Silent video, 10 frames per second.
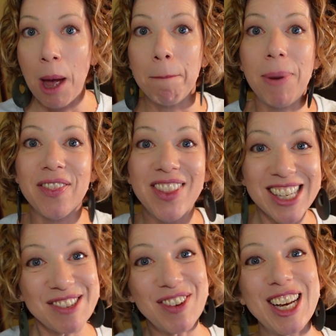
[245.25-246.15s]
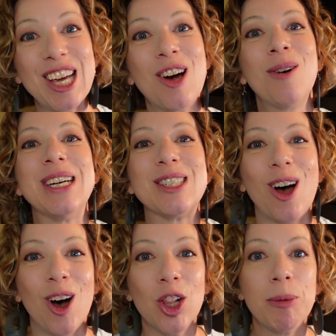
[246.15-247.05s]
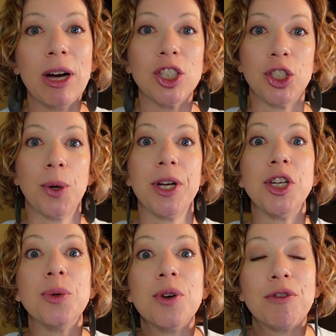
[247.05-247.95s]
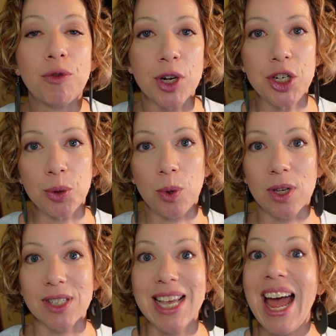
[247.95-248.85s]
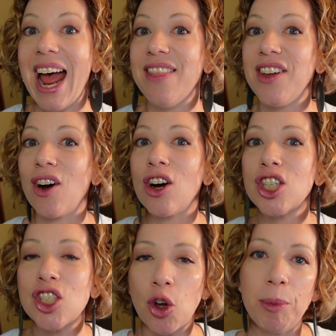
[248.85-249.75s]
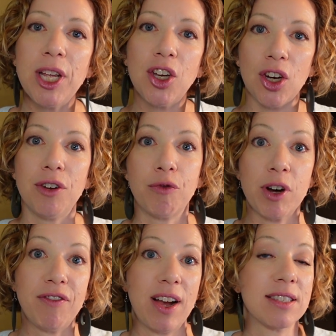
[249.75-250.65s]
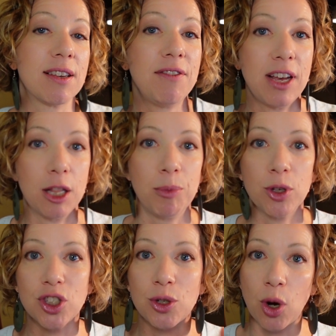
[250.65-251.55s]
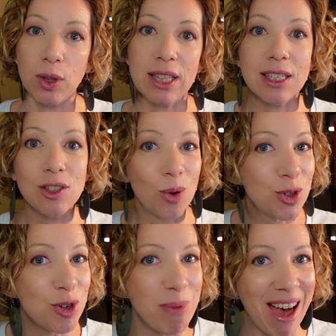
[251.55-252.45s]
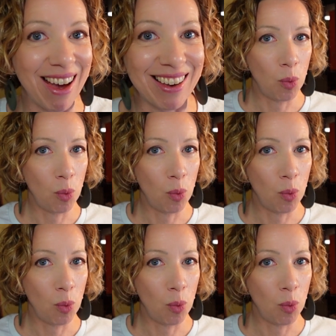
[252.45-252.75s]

But this video is all about showing you the free tools, and there are so many good free fonts available, so don't let this hold you back.